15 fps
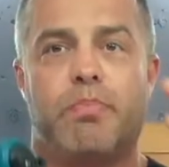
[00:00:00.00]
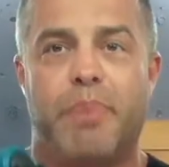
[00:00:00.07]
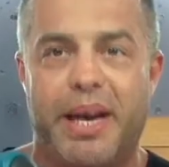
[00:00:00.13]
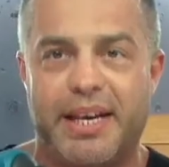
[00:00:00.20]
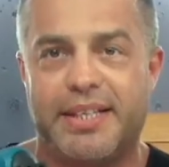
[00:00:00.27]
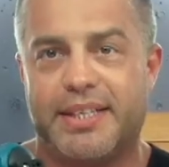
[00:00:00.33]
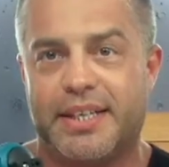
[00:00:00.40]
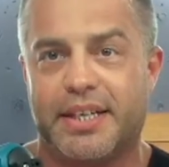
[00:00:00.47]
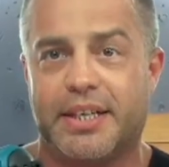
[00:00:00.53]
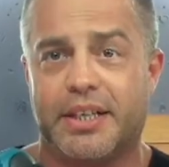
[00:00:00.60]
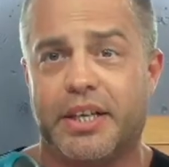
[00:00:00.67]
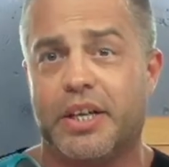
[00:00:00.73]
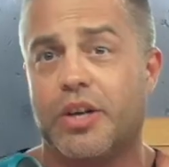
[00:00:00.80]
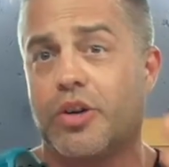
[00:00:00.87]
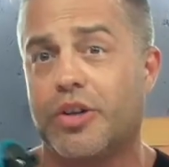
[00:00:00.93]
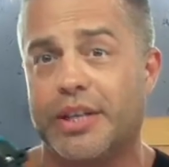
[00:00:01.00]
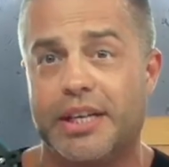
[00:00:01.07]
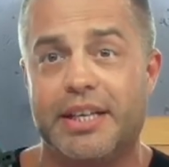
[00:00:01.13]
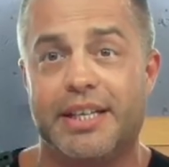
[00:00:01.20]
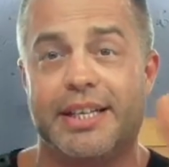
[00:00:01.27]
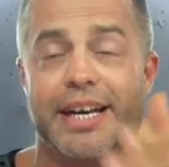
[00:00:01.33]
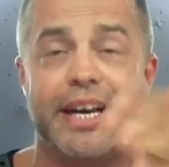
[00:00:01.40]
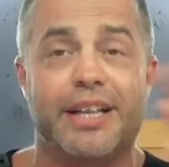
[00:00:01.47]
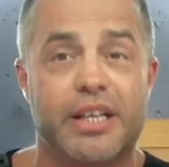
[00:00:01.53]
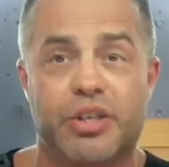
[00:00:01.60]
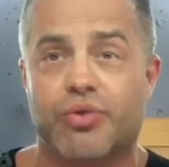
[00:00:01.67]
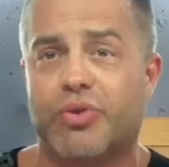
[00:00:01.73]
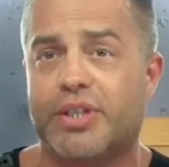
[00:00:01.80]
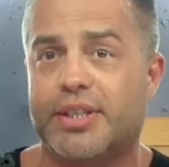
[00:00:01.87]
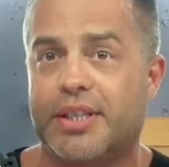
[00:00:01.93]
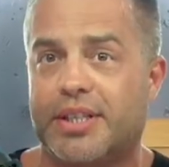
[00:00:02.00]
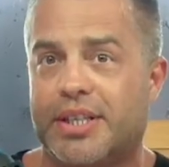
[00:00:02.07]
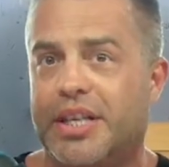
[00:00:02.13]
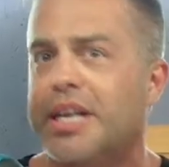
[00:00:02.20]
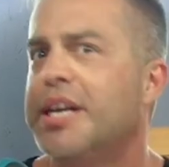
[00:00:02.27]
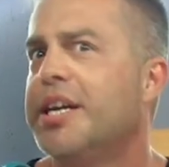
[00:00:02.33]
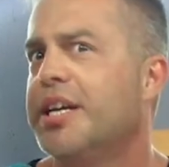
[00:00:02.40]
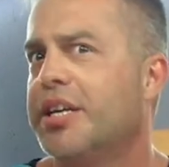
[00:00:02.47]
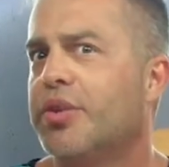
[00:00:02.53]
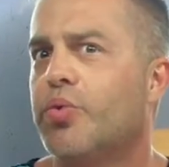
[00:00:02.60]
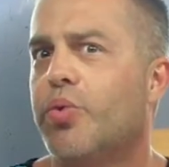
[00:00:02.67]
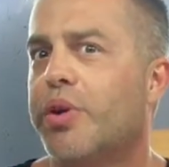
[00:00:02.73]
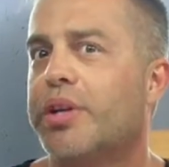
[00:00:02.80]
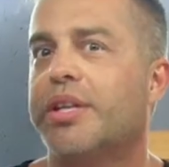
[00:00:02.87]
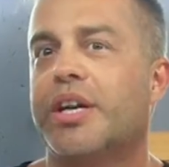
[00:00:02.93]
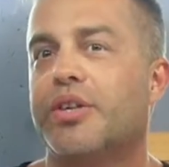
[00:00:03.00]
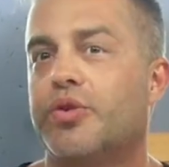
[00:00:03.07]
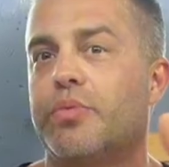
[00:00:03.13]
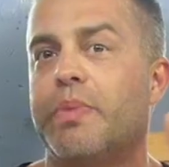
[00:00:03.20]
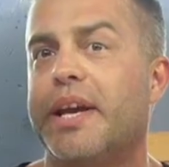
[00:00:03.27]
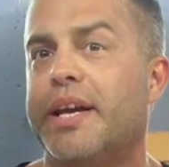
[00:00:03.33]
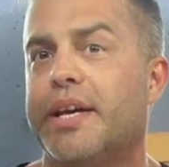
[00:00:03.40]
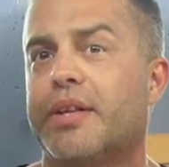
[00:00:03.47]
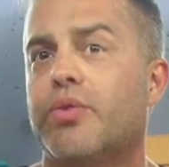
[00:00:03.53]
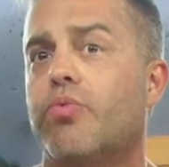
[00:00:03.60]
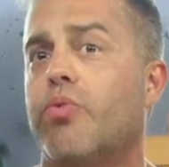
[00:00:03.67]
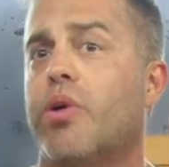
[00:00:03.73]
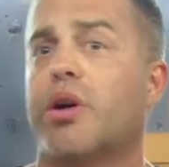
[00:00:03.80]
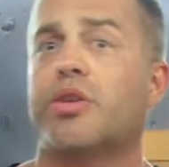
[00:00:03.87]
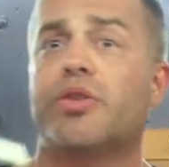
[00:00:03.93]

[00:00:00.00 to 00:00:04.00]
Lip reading: Basically, you're gonna need electricity in order to make it work.